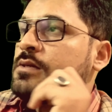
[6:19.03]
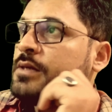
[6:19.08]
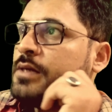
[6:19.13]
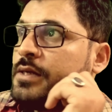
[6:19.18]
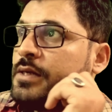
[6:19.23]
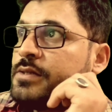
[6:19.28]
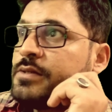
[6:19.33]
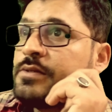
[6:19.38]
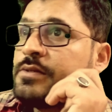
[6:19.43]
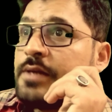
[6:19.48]

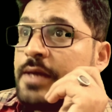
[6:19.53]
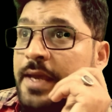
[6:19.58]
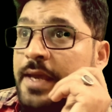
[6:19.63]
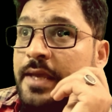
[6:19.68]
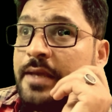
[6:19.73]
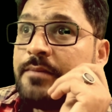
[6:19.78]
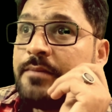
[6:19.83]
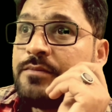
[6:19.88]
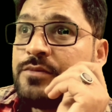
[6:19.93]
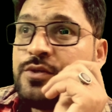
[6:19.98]
it's
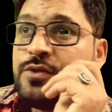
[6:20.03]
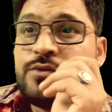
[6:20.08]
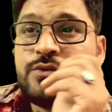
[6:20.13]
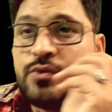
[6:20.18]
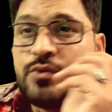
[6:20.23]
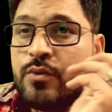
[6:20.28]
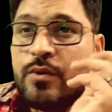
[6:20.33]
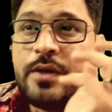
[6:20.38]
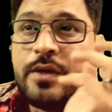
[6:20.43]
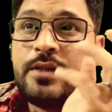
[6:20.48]
time to
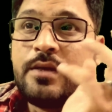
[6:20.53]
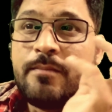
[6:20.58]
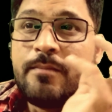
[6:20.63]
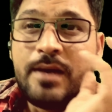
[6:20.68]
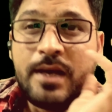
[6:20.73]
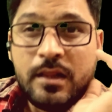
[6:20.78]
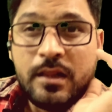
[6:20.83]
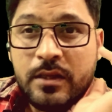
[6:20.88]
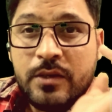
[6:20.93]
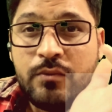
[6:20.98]
throw the
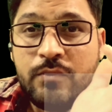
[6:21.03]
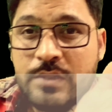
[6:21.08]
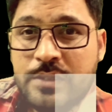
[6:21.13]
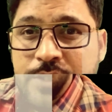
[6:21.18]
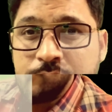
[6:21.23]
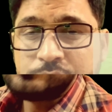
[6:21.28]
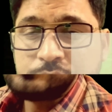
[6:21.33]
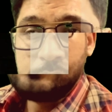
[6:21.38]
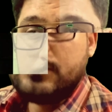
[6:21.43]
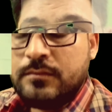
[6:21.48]
bilingual
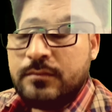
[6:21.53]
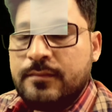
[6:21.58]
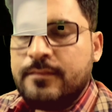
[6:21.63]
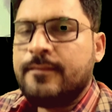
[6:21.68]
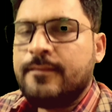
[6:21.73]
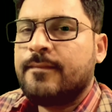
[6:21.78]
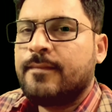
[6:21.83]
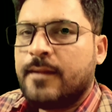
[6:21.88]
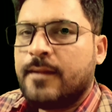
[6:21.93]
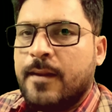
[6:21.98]
dictionary
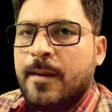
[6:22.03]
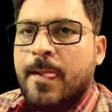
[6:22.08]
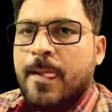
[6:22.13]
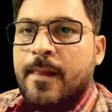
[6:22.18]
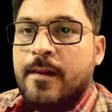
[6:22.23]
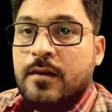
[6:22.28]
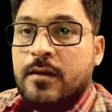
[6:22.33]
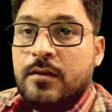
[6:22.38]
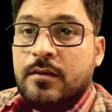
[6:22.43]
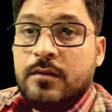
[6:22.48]
out.
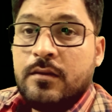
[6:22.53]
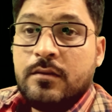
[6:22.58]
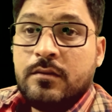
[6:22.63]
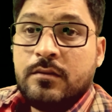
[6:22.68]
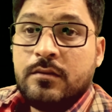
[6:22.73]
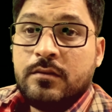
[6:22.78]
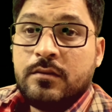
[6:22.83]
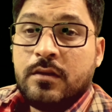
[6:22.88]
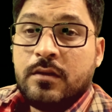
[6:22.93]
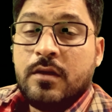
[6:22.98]

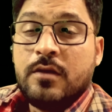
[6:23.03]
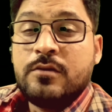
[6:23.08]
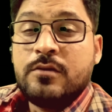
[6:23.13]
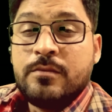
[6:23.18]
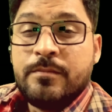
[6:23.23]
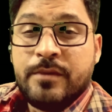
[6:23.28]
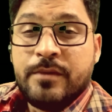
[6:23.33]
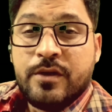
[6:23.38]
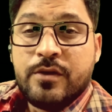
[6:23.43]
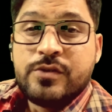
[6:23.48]

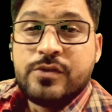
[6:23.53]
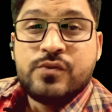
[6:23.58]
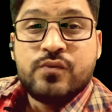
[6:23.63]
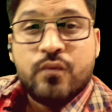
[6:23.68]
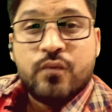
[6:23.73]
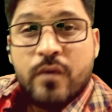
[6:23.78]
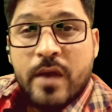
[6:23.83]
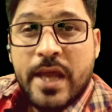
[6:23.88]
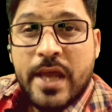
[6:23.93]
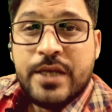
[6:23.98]
Because
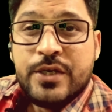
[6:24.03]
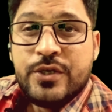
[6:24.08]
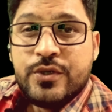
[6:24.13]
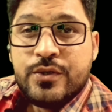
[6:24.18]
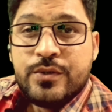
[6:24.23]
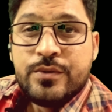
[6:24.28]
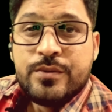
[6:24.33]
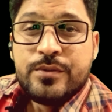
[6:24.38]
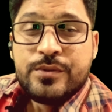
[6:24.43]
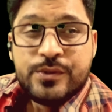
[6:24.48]
when
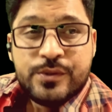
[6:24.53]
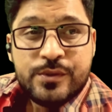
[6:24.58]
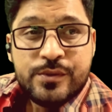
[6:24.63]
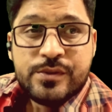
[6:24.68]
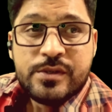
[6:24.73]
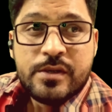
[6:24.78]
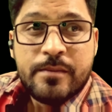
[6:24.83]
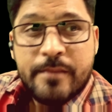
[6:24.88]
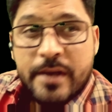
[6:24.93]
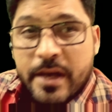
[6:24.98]
you
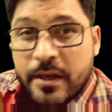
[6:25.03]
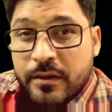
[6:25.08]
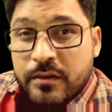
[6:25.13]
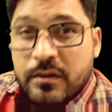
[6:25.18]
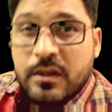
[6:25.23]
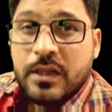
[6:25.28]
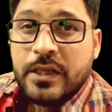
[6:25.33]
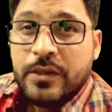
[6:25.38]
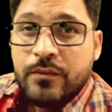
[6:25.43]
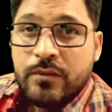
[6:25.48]
use a
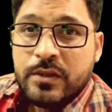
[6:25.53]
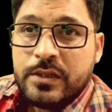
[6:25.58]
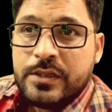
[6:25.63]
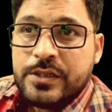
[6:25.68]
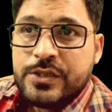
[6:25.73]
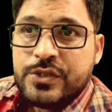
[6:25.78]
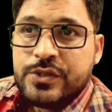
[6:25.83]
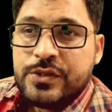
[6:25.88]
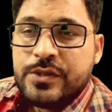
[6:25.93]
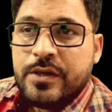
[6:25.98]
monolingual
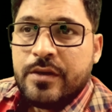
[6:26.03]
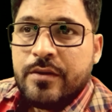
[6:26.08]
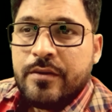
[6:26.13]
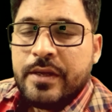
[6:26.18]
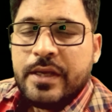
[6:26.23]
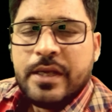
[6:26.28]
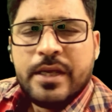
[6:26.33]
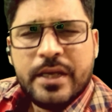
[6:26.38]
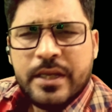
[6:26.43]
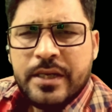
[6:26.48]

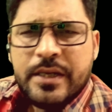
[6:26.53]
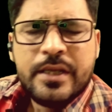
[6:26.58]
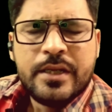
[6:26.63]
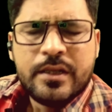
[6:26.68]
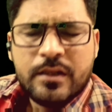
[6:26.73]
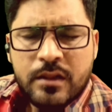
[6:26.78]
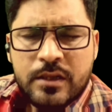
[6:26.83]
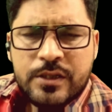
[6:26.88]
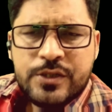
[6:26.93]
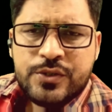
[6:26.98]
dictionary in
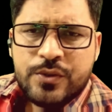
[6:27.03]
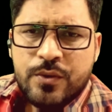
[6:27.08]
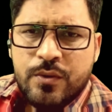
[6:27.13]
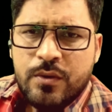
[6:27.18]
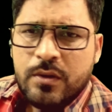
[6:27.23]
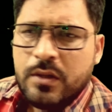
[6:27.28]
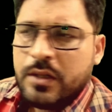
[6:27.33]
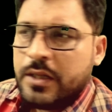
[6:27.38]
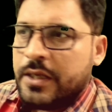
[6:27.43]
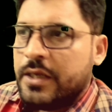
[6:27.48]
English
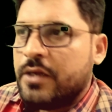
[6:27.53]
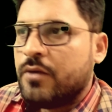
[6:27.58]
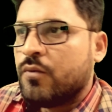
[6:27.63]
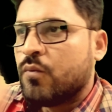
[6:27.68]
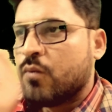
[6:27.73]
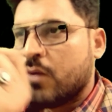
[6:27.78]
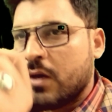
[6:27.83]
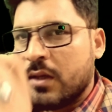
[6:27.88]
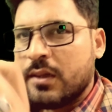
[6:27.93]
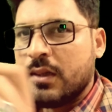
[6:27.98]
only,
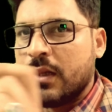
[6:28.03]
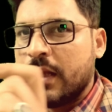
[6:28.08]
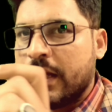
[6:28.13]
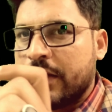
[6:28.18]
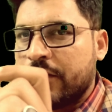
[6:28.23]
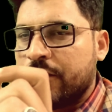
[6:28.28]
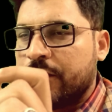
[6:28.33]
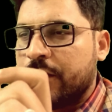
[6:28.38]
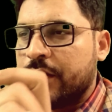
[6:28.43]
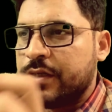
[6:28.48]
one
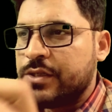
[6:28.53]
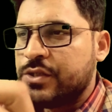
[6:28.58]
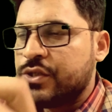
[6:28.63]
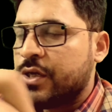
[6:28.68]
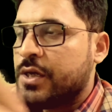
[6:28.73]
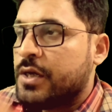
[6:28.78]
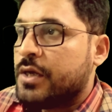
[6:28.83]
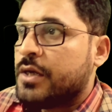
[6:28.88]
language,